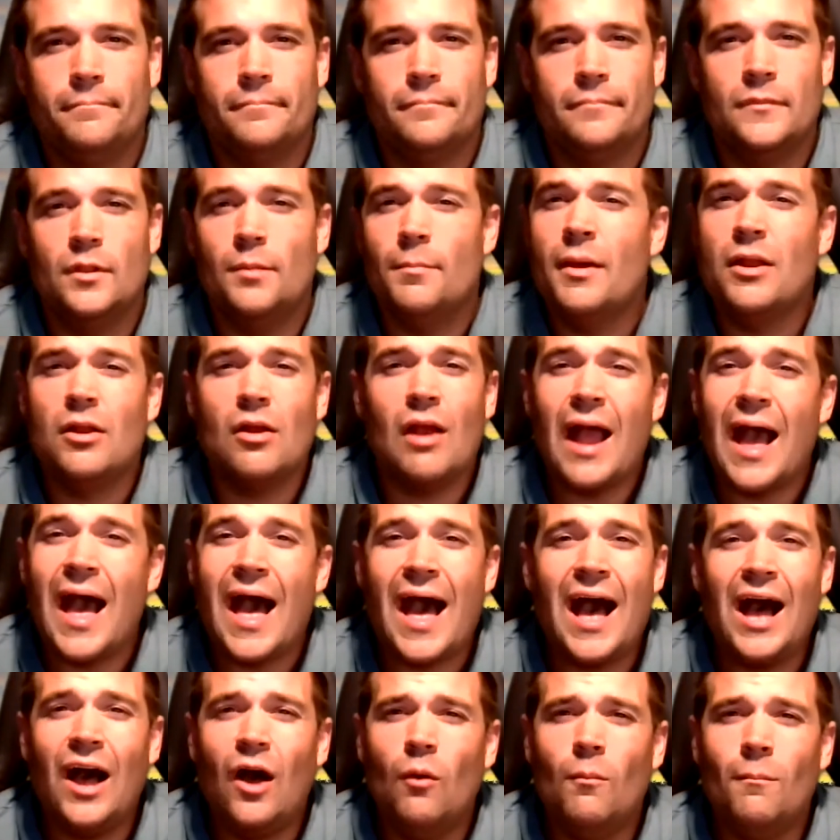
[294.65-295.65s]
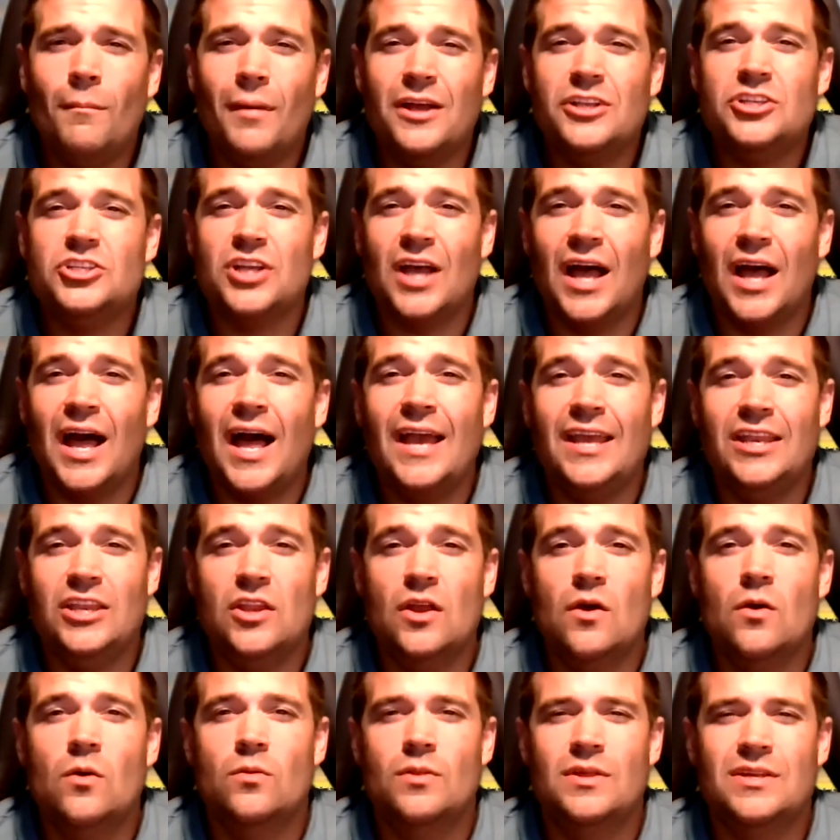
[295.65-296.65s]
No matter how much I
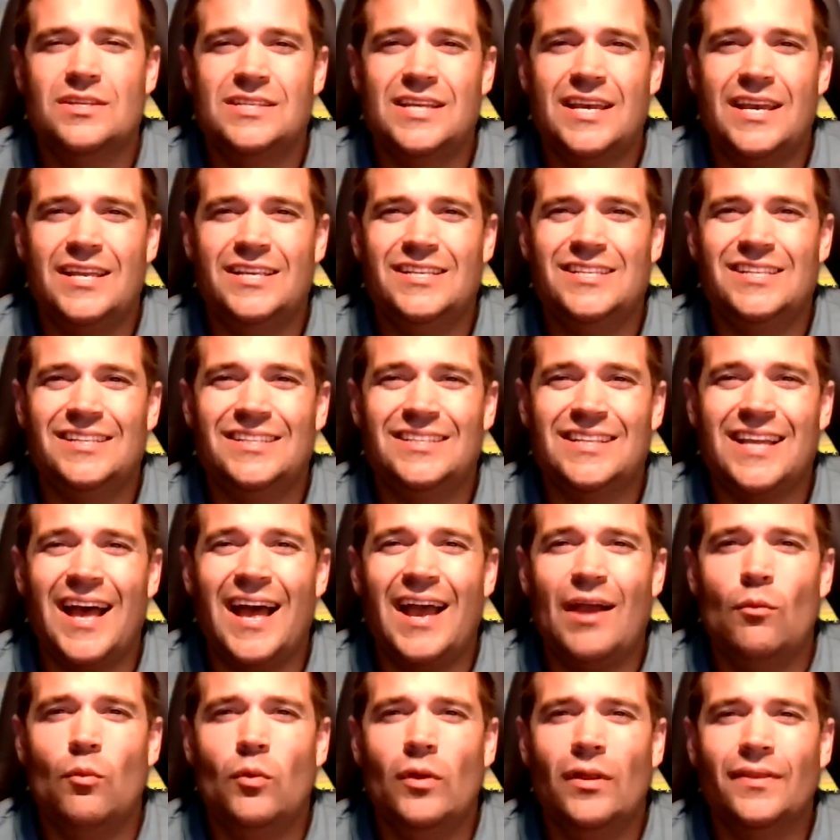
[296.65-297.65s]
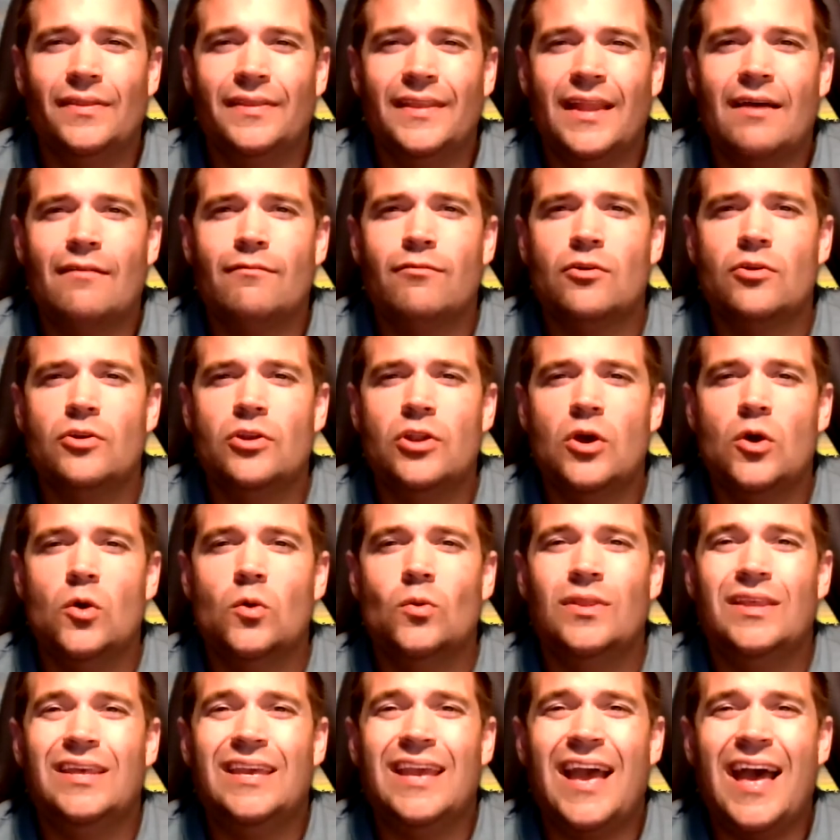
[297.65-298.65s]
know this agent, I will never know
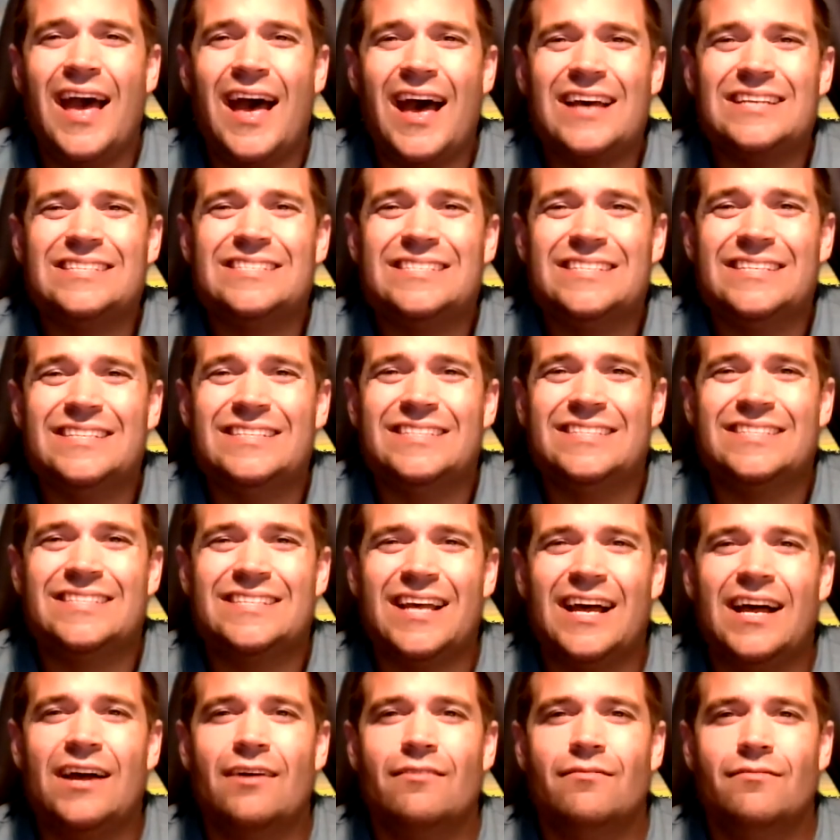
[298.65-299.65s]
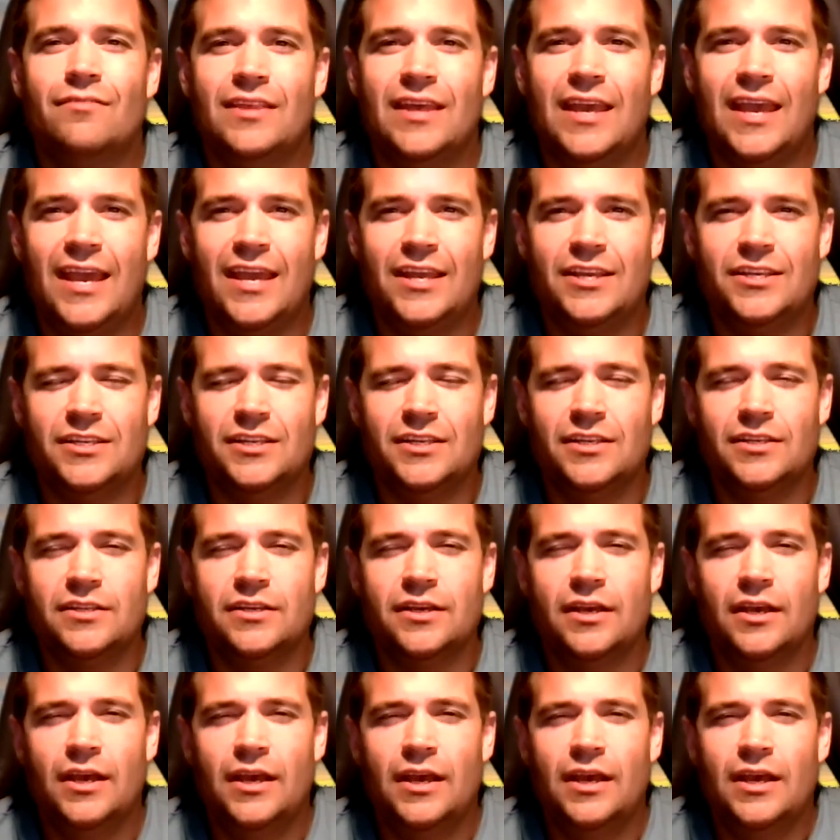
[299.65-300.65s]
the essence of the agent,
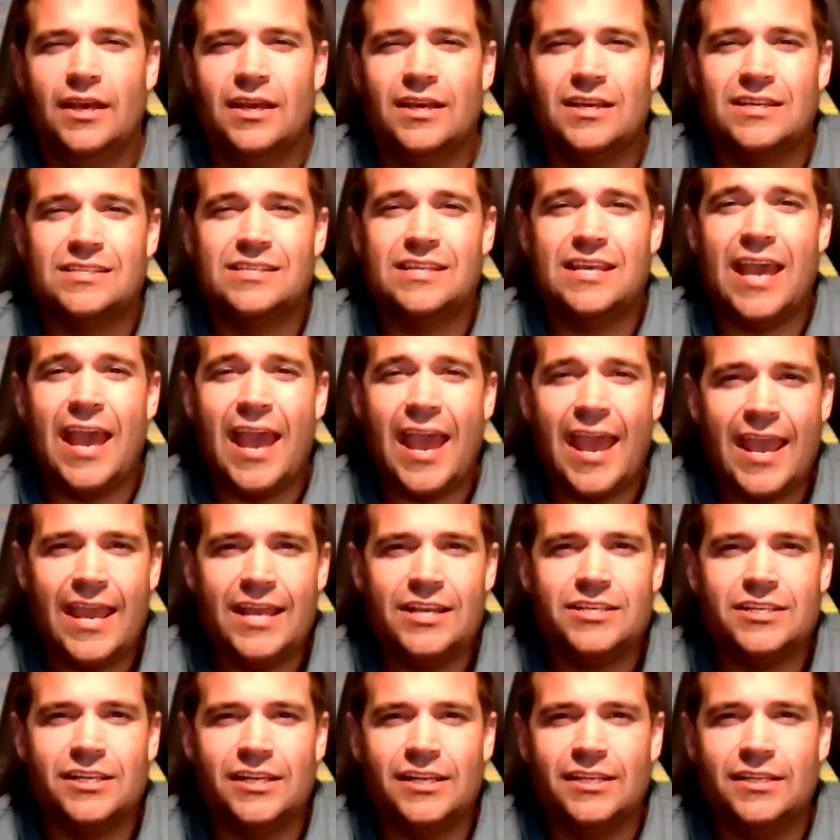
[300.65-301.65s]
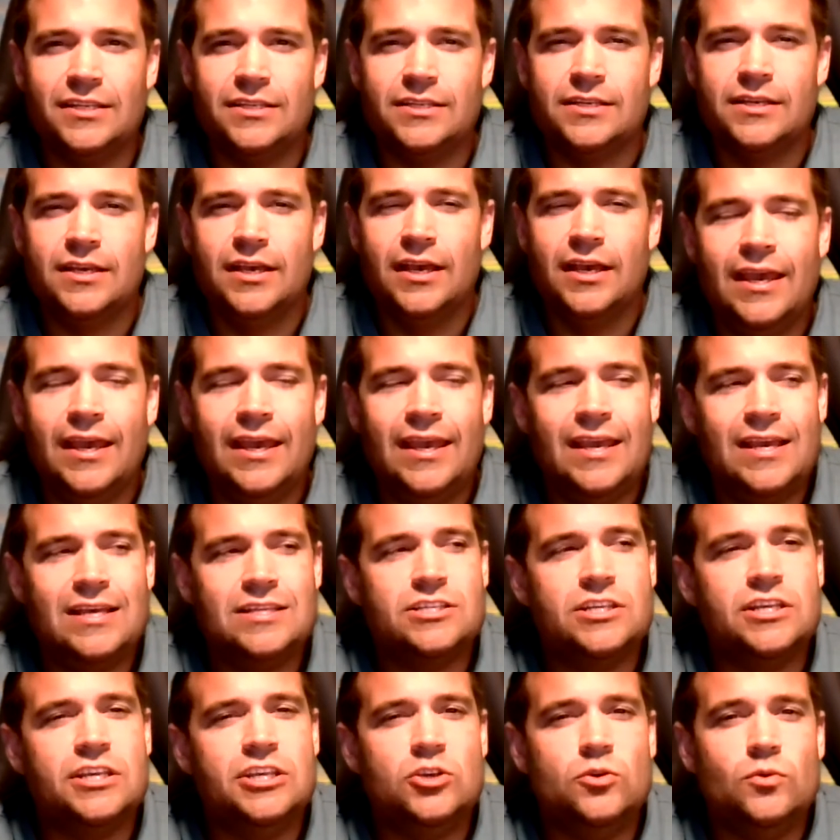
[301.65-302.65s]
because the agent
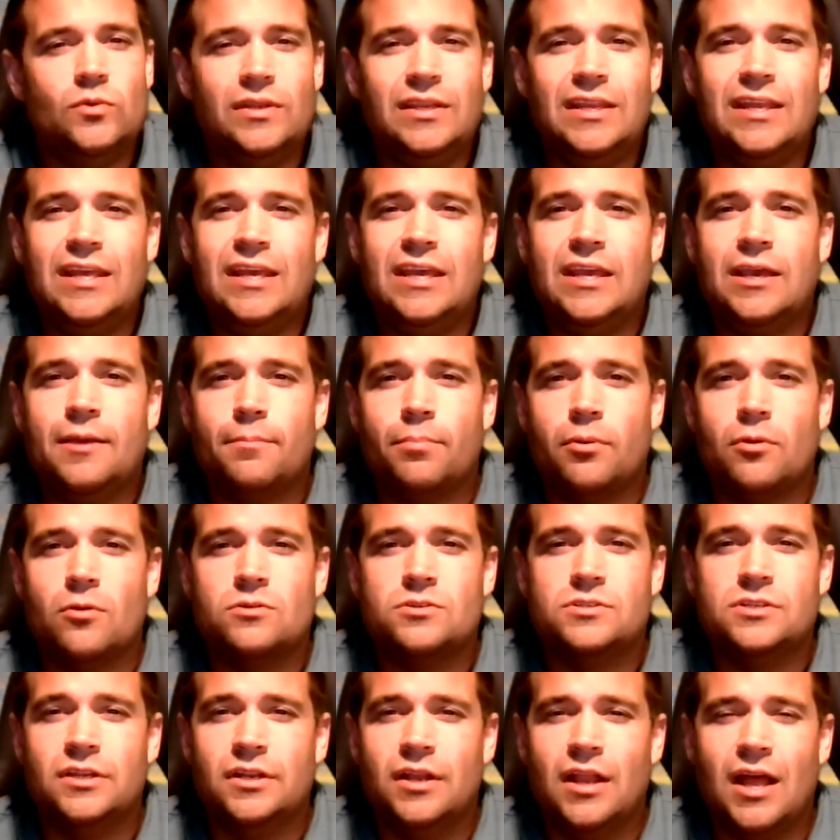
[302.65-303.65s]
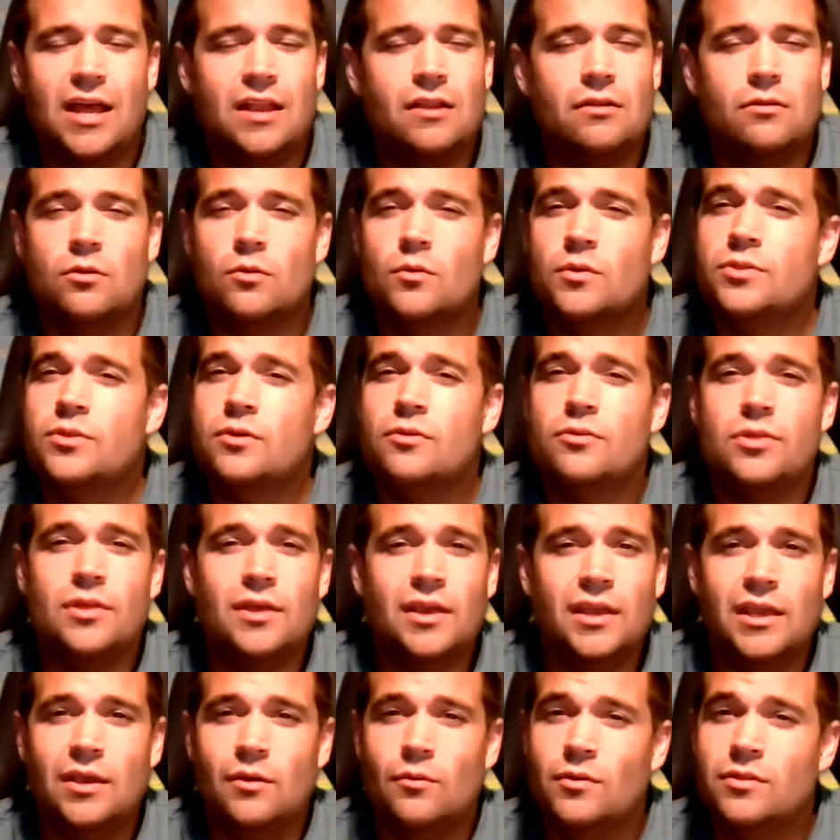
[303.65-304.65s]
is a unique person. I don't know what they're
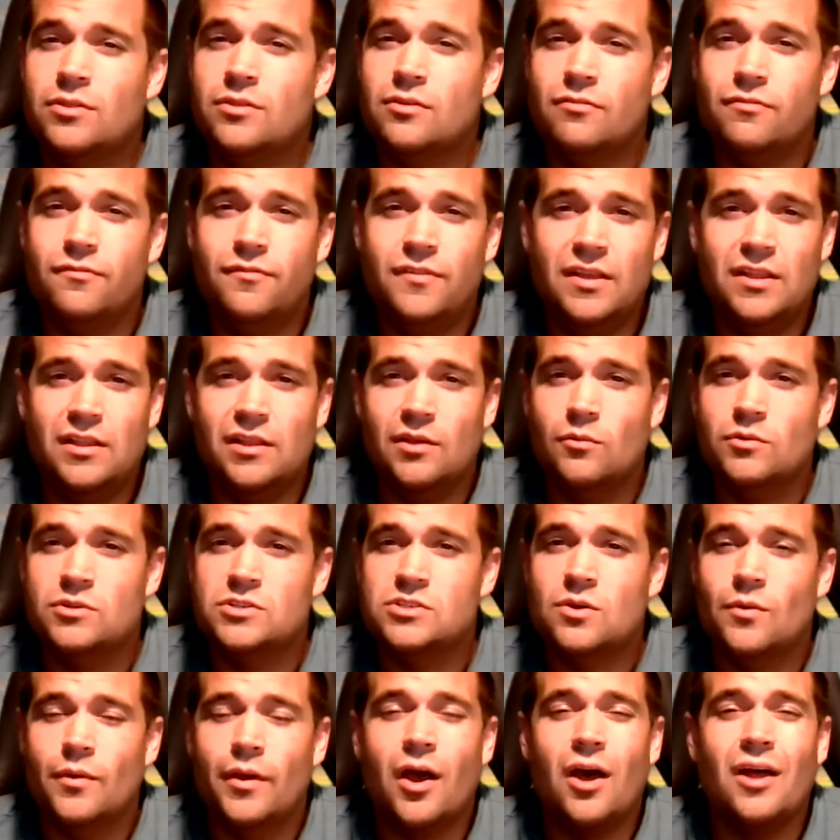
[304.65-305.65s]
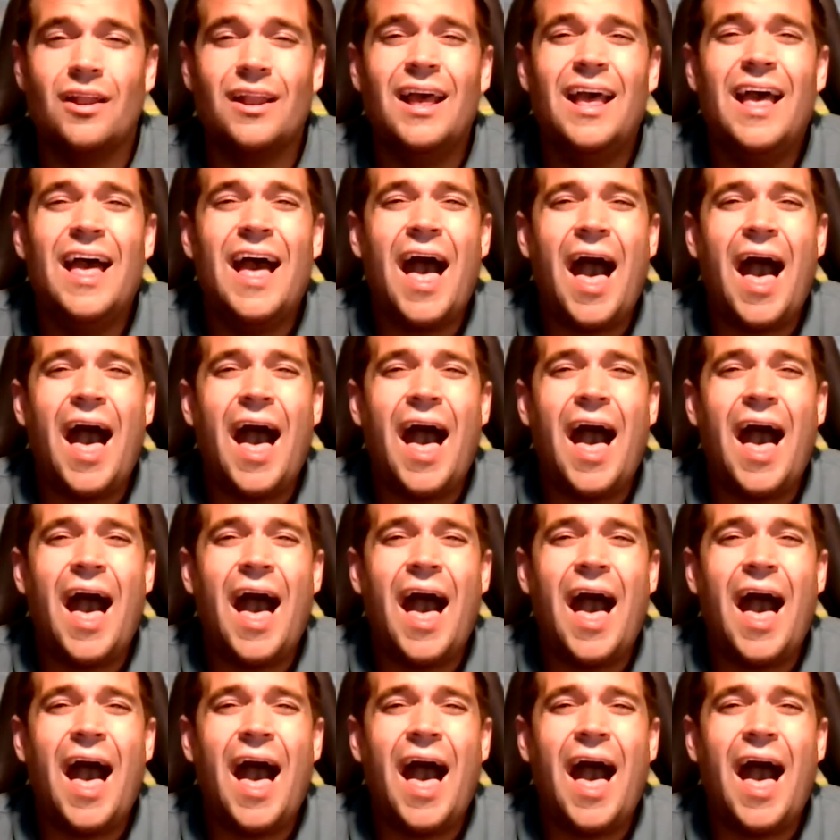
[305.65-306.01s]
thinking, what they're feeling, what's going on.